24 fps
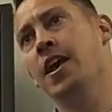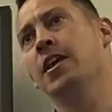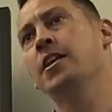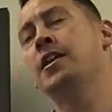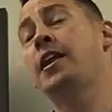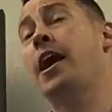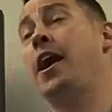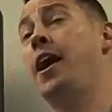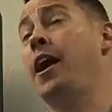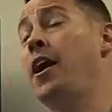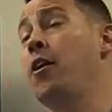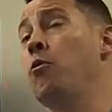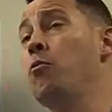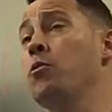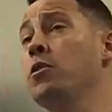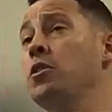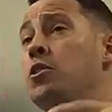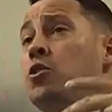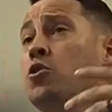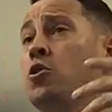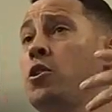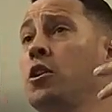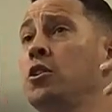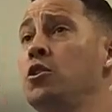Now, how
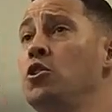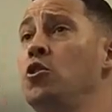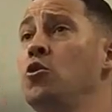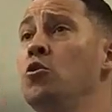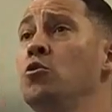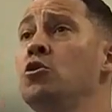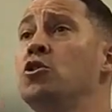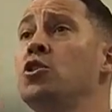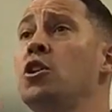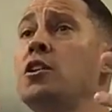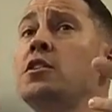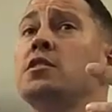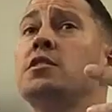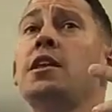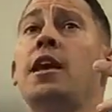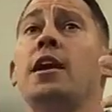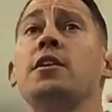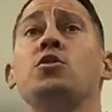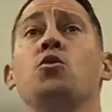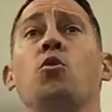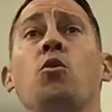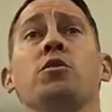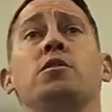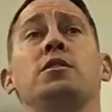you can you adjust
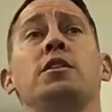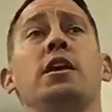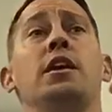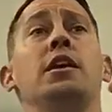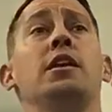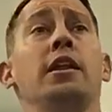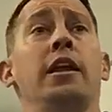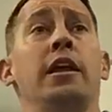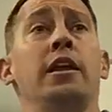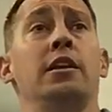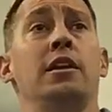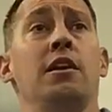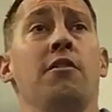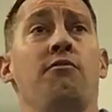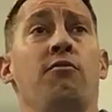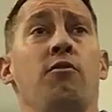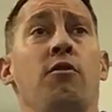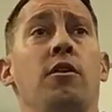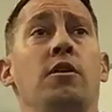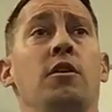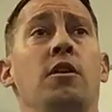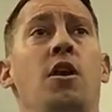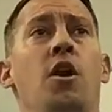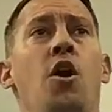that to articulate it
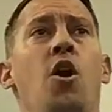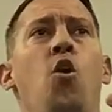different?